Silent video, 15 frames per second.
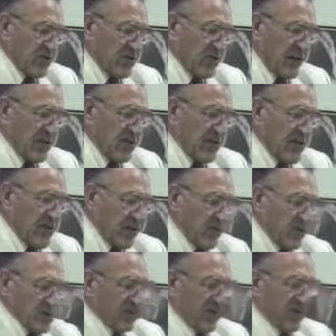12,
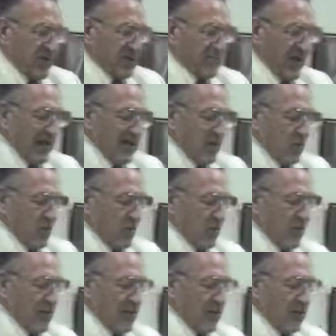was published by the
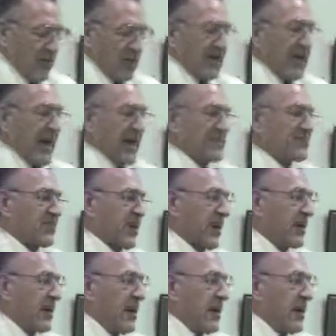Weekly Reader last spring